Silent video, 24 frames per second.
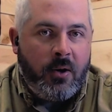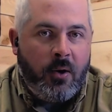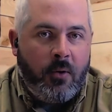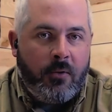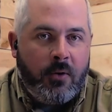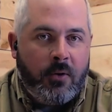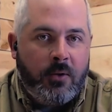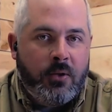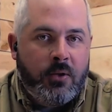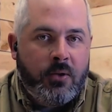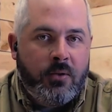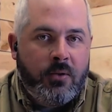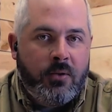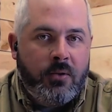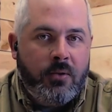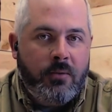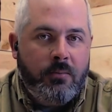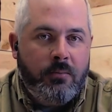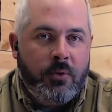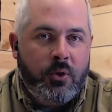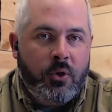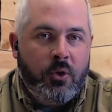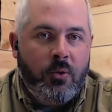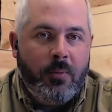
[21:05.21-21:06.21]
over
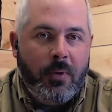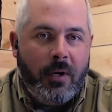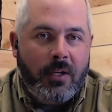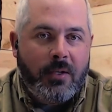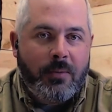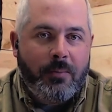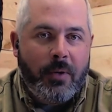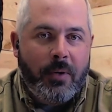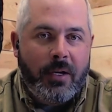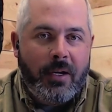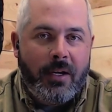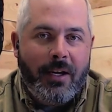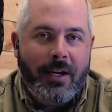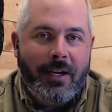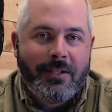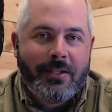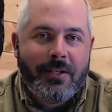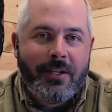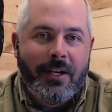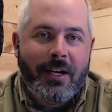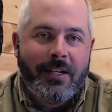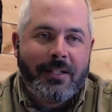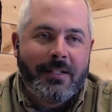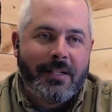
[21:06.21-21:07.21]
too much, but
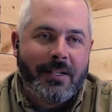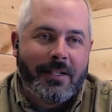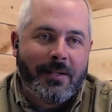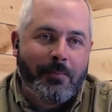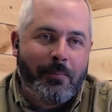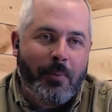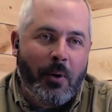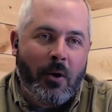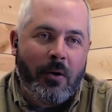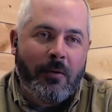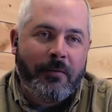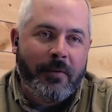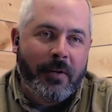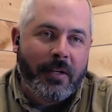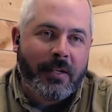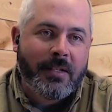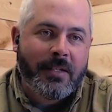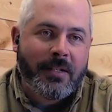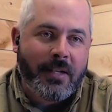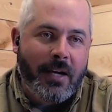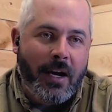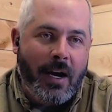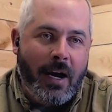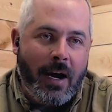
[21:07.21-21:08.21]
it's this perfect
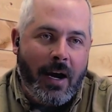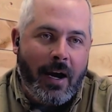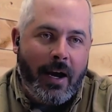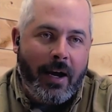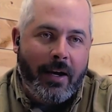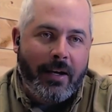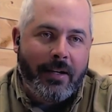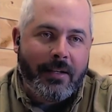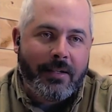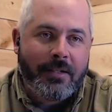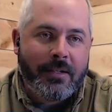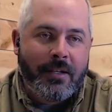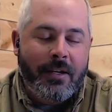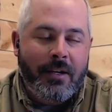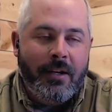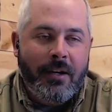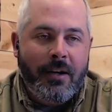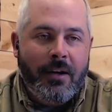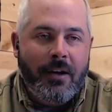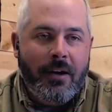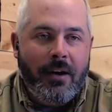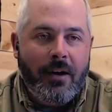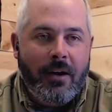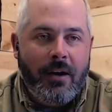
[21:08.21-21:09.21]
size
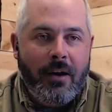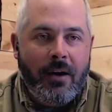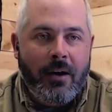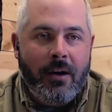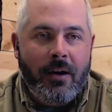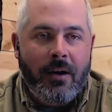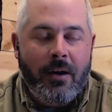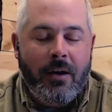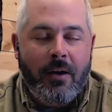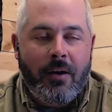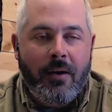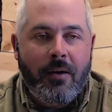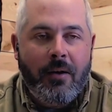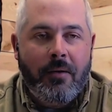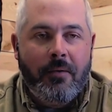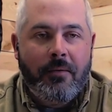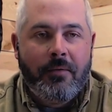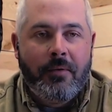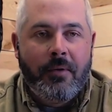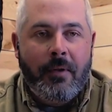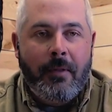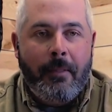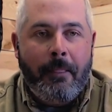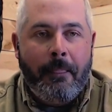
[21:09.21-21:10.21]

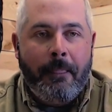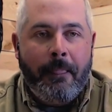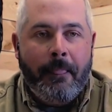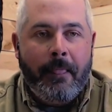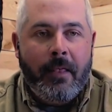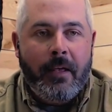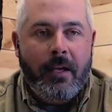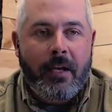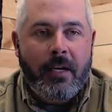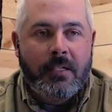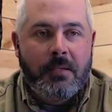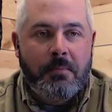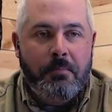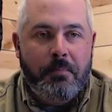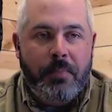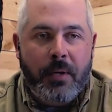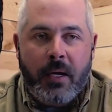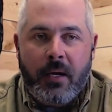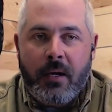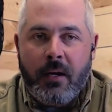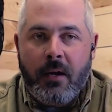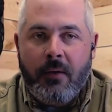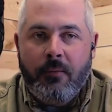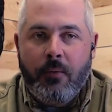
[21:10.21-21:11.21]
of, it's
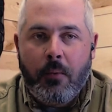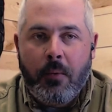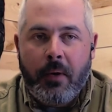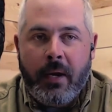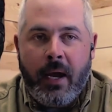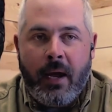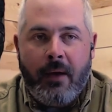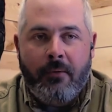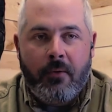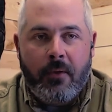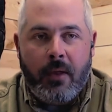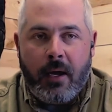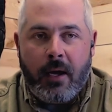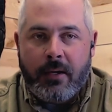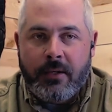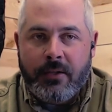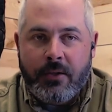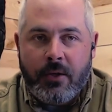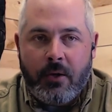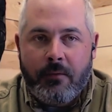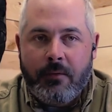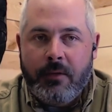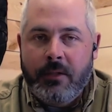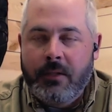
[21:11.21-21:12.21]
big enough where we have a lot of
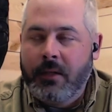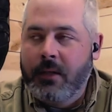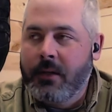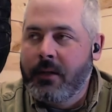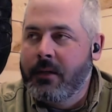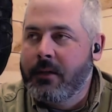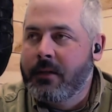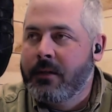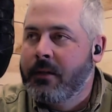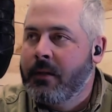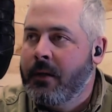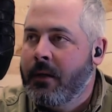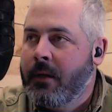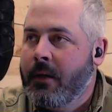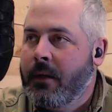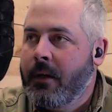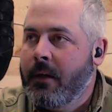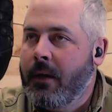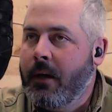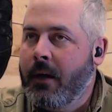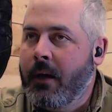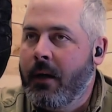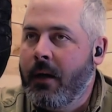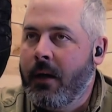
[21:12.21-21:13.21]
services.
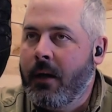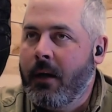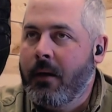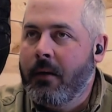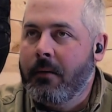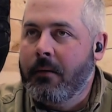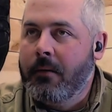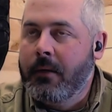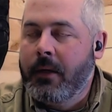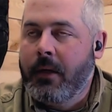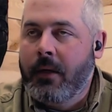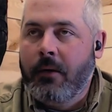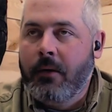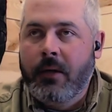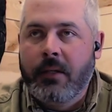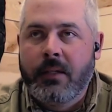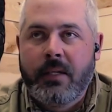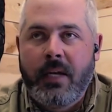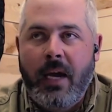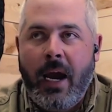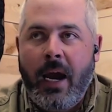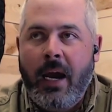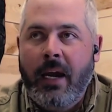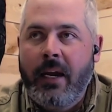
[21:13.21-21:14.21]

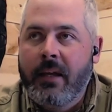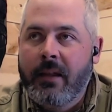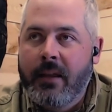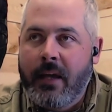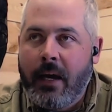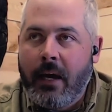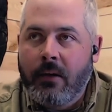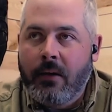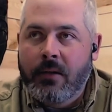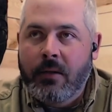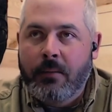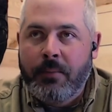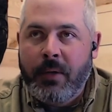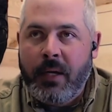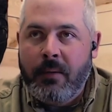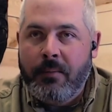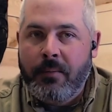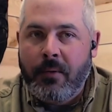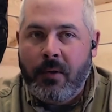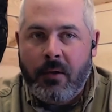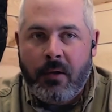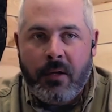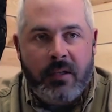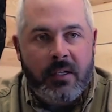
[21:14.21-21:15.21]
It's 80,000
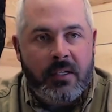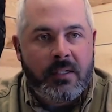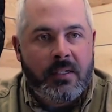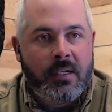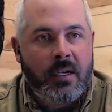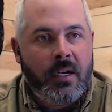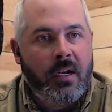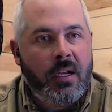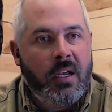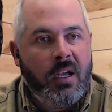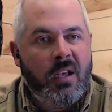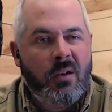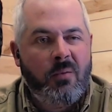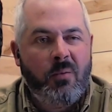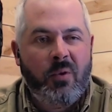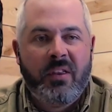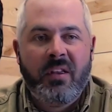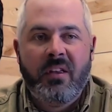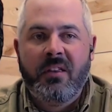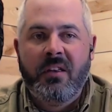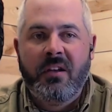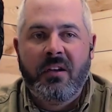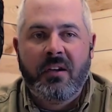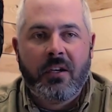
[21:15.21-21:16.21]
people in the city, and
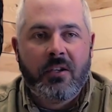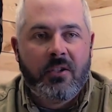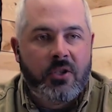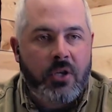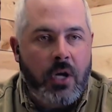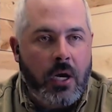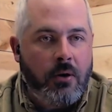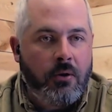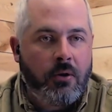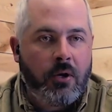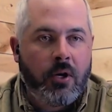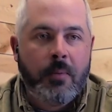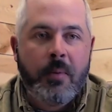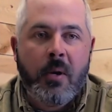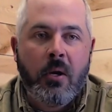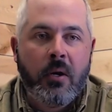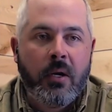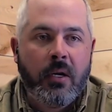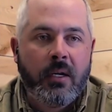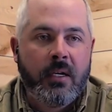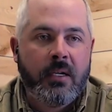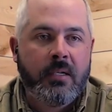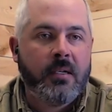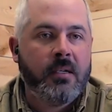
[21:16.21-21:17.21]
within the general
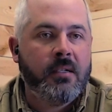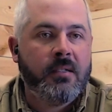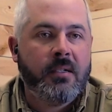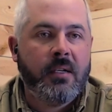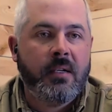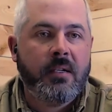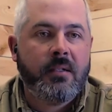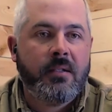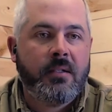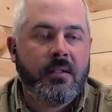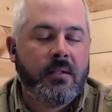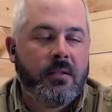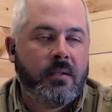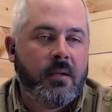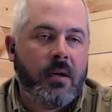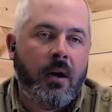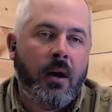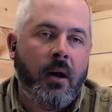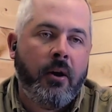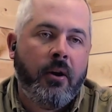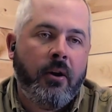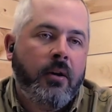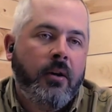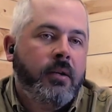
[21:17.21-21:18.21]
commuting distance, it's
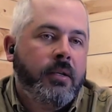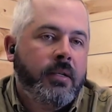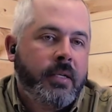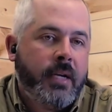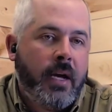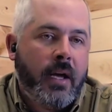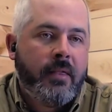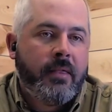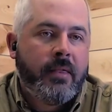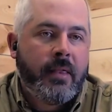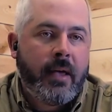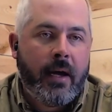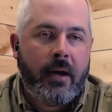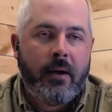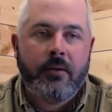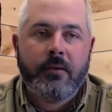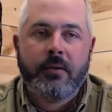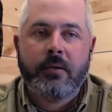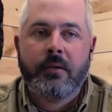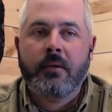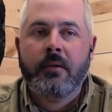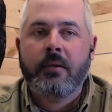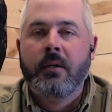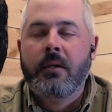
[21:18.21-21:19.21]

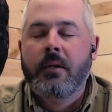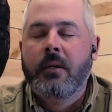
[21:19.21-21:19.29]
110,000.